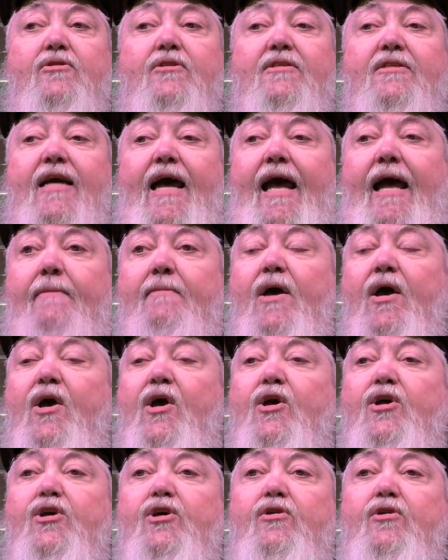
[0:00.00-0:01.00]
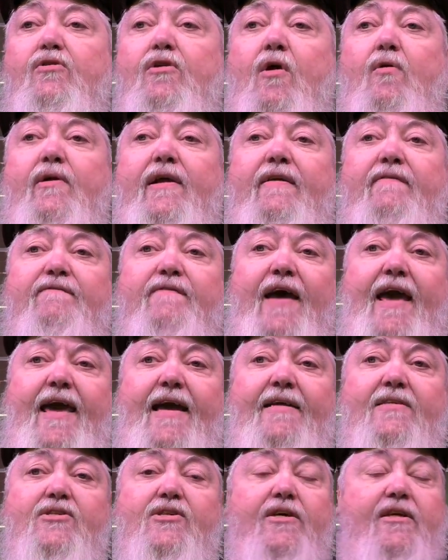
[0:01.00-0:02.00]
of the time, you don't
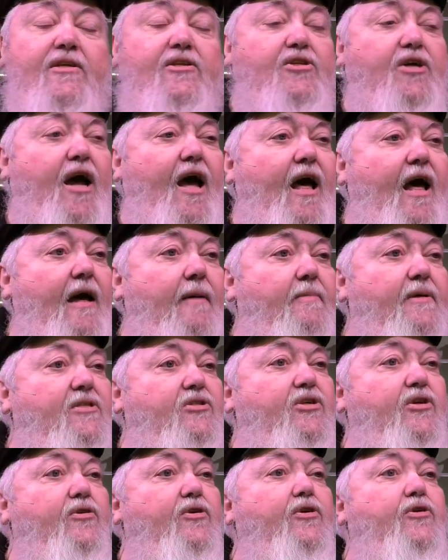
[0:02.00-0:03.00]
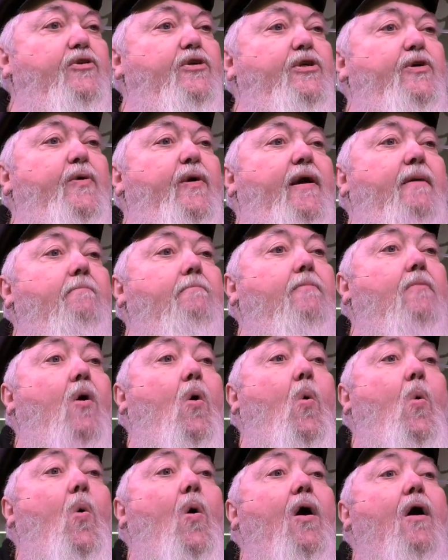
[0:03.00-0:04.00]
advance in a job until you're doing
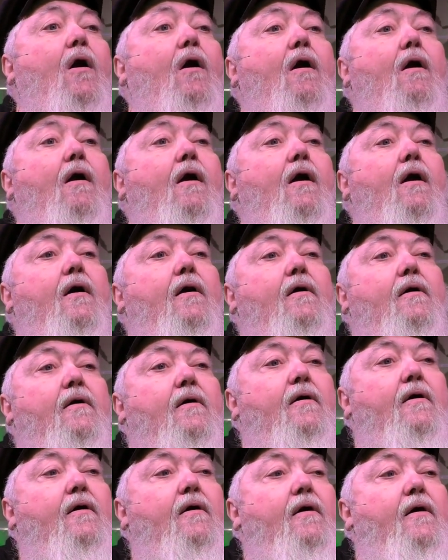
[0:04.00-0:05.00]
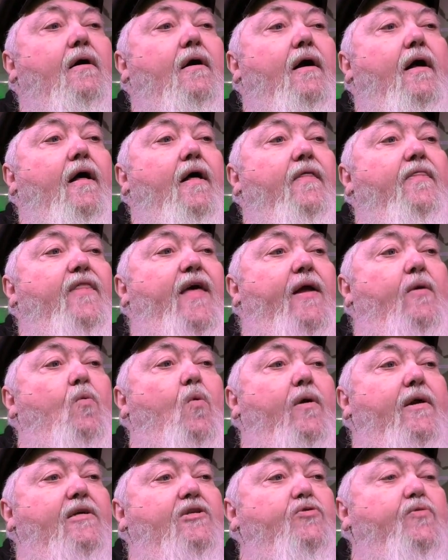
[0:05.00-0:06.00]
more than
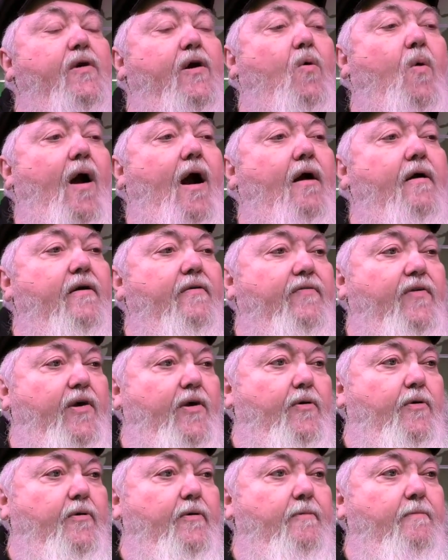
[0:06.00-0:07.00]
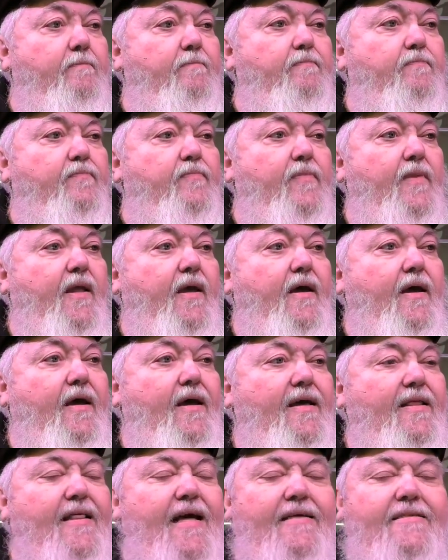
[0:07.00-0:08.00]
what is required of you.
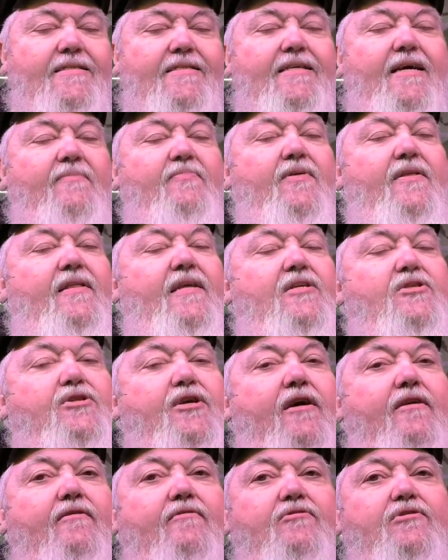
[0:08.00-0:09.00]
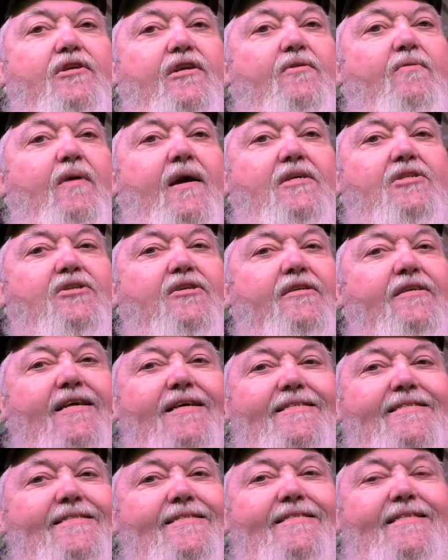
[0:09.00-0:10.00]
That's something this younger generation
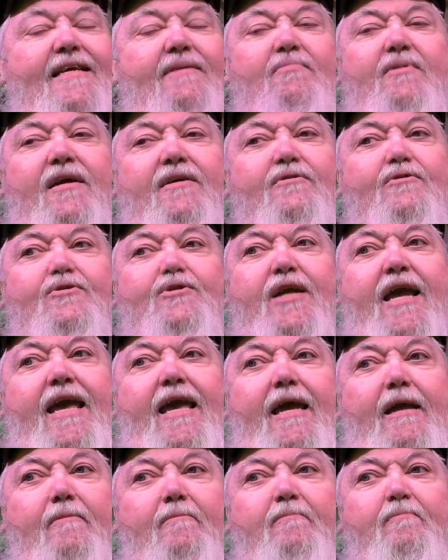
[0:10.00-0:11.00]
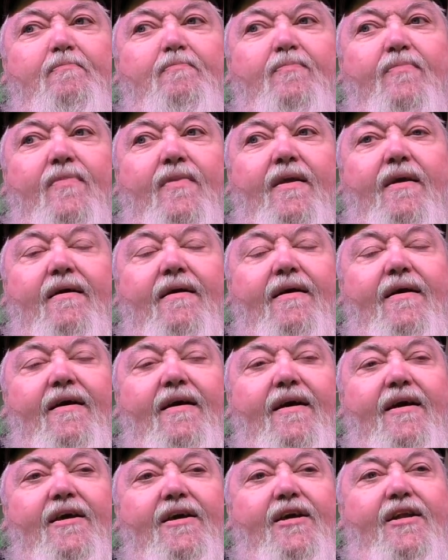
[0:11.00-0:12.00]
doesn't seem to understand.
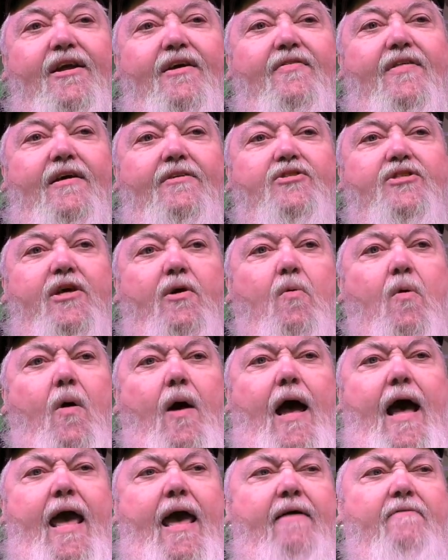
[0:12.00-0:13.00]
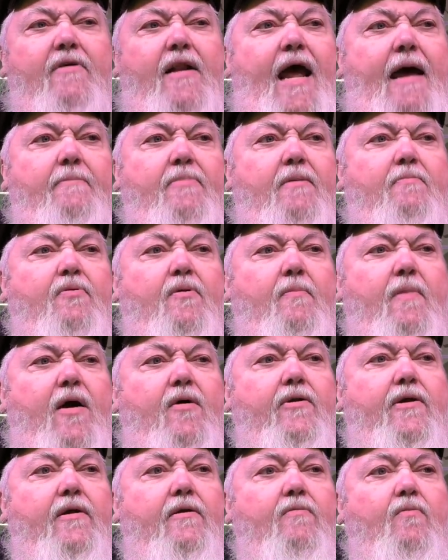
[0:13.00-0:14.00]
You know, they'll say, Well, why haven't I been
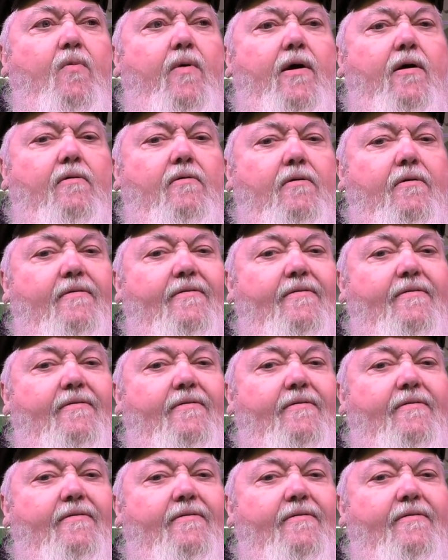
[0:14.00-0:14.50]
promoted? Well,